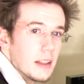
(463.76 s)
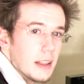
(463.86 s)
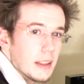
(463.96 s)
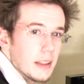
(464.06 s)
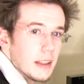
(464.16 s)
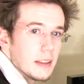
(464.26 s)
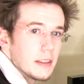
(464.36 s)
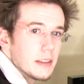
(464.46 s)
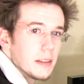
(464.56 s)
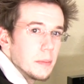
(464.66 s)
like this.
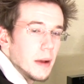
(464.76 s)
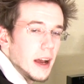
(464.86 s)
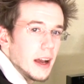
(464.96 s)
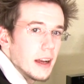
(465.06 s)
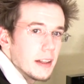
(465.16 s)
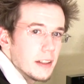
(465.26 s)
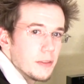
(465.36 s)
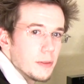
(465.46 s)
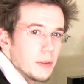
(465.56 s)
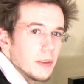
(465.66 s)
Back
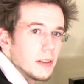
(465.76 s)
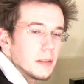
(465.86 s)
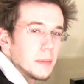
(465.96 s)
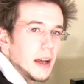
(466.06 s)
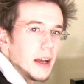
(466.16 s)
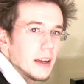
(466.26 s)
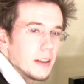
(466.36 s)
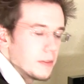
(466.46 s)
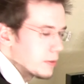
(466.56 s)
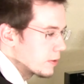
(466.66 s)
and forth, back
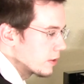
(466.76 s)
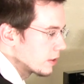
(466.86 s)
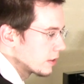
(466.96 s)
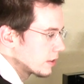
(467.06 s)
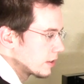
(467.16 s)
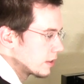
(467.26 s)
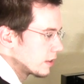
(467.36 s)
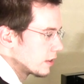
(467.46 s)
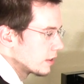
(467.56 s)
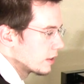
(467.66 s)
and forth.
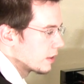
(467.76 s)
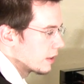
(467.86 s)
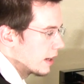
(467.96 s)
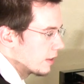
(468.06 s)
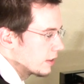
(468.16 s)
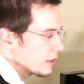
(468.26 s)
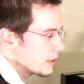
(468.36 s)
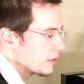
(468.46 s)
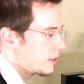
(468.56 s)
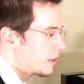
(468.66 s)
Now
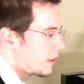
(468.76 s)
listen